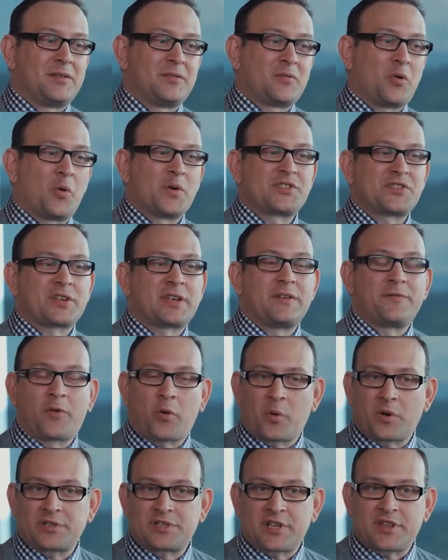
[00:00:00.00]
Always looking
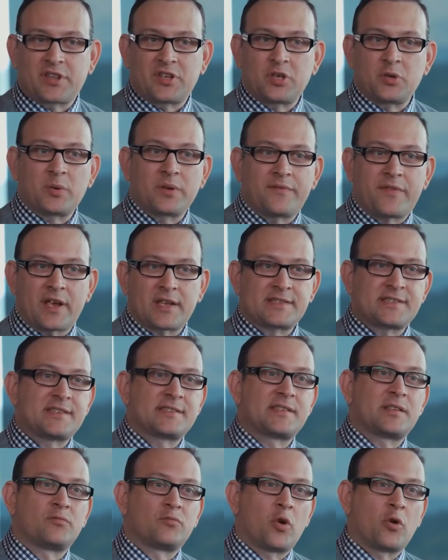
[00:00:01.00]
forward to the new
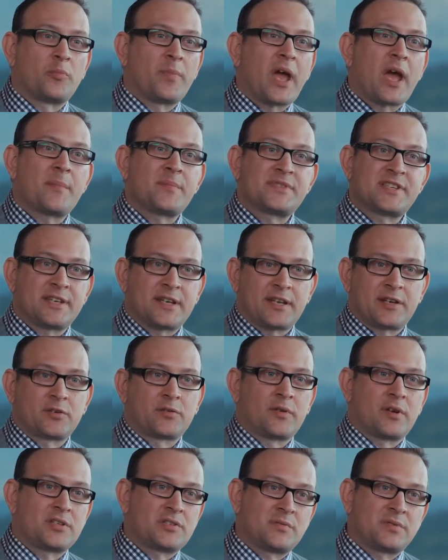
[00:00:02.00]
advances and roadmaps and
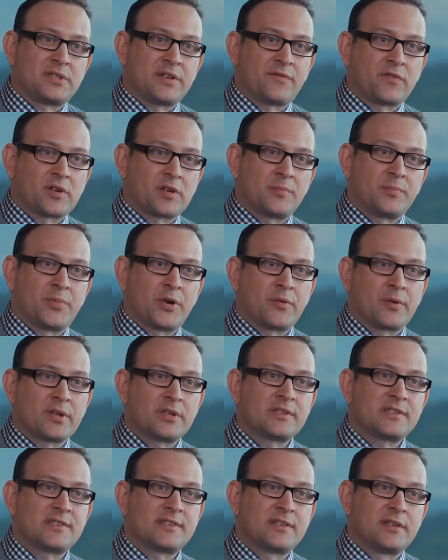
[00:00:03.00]
integration with different
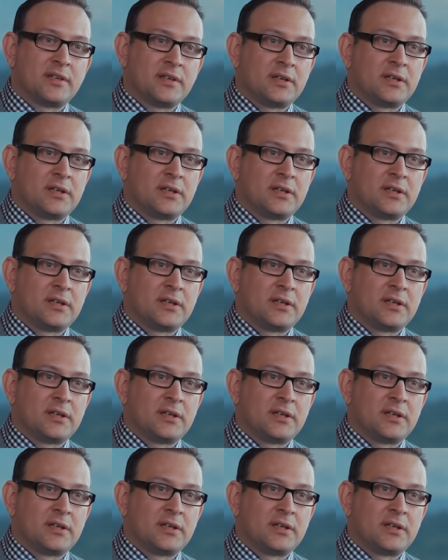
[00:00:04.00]
components.